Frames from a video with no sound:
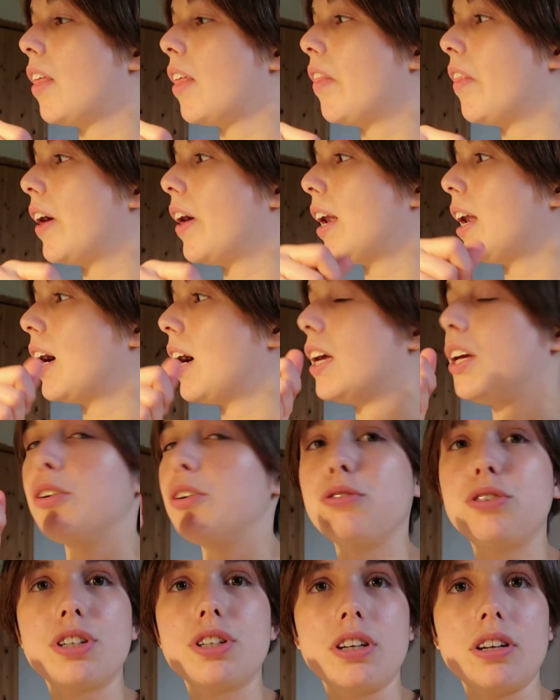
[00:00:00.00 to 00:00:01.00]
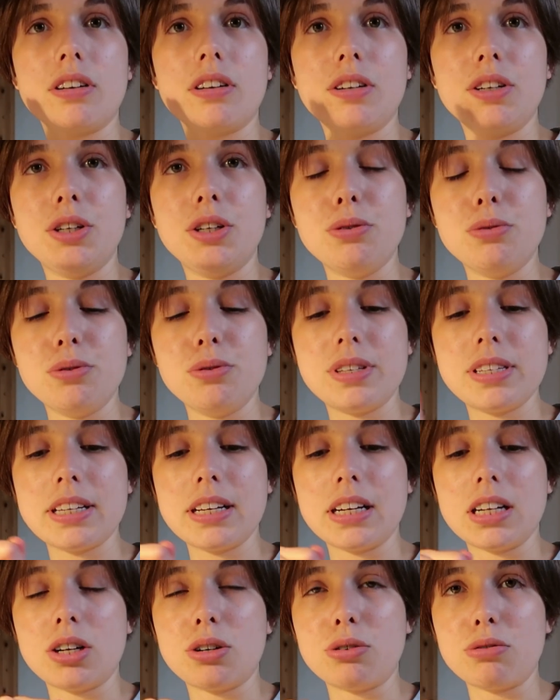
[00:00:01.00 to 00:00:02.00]
Then I usually use
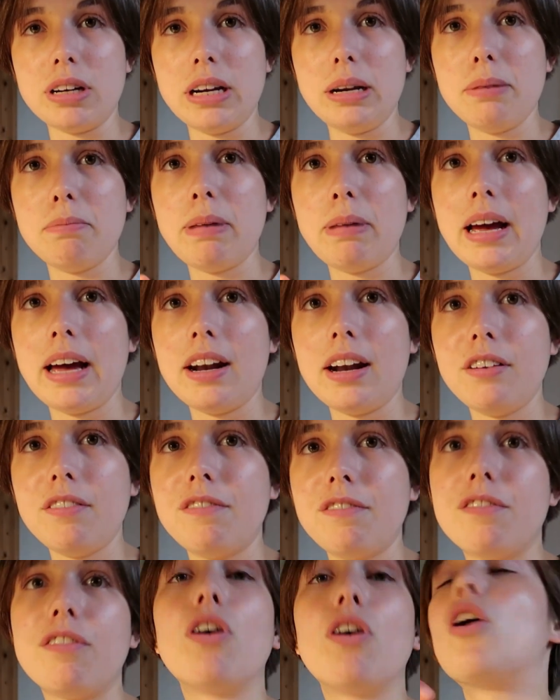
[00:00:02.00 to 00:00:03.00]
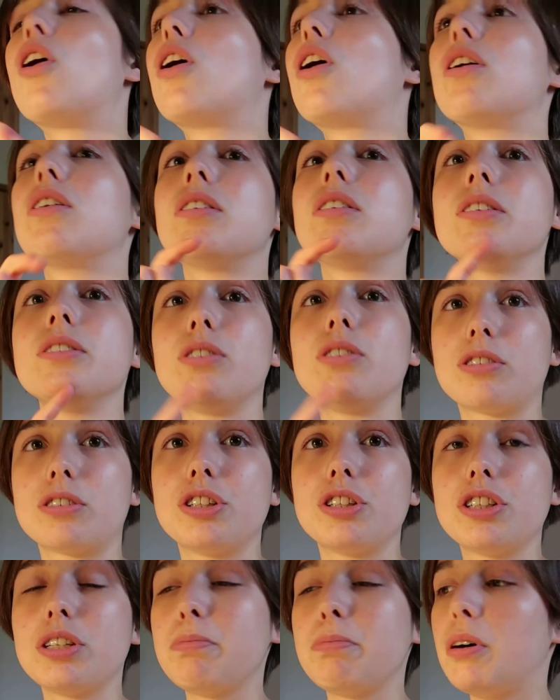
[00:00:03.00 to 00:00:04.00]
a green pen for
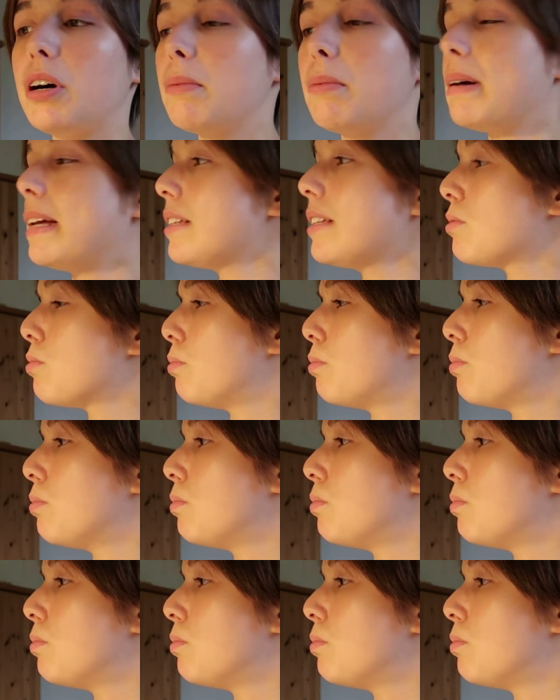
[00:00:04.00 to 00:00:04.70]
doctor's appointments.